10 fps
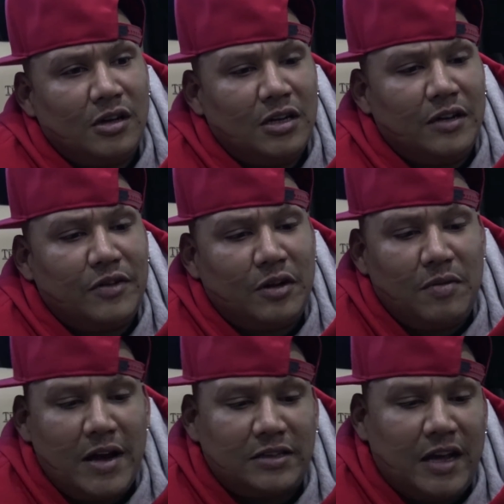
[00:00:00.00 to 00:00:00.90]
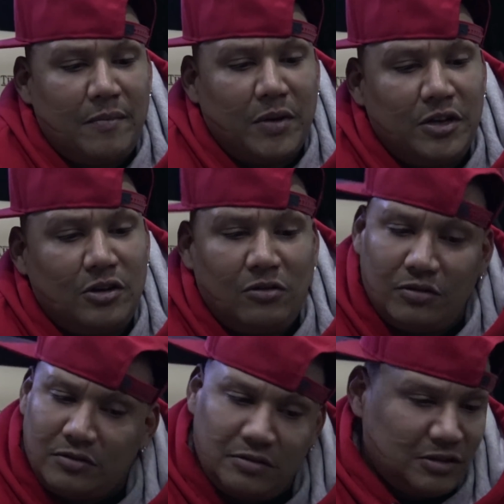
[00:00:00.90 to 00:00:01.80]
Live it up like that. But
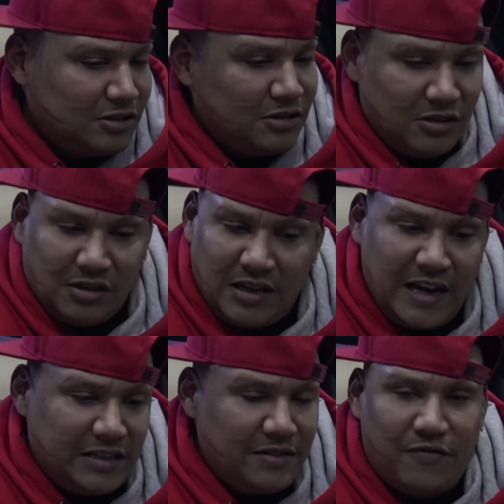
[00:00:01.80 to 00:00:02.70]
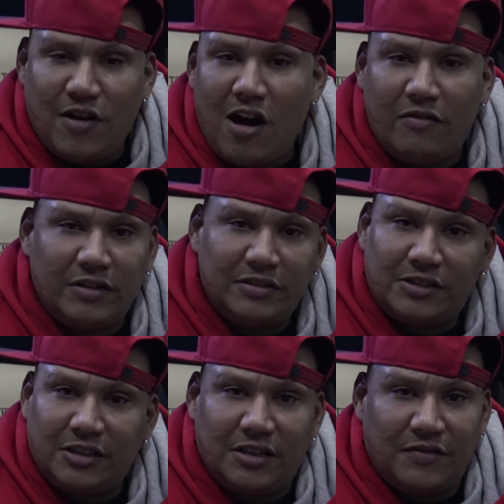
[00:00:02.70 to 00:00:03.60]
landed in Florida,
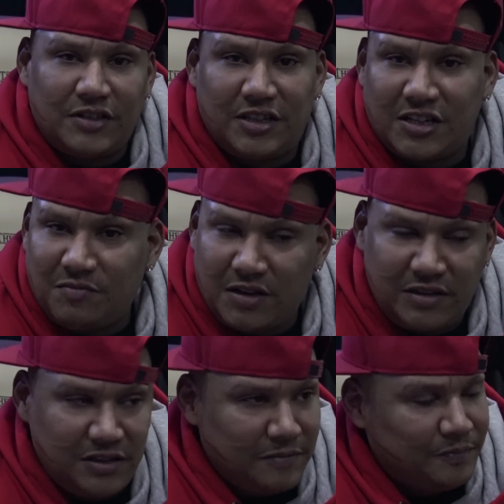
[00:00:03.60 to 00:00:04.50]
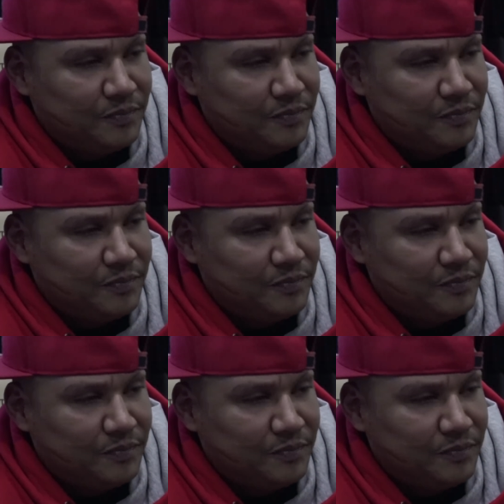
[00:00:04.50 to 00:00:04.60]
stood there for 6 months.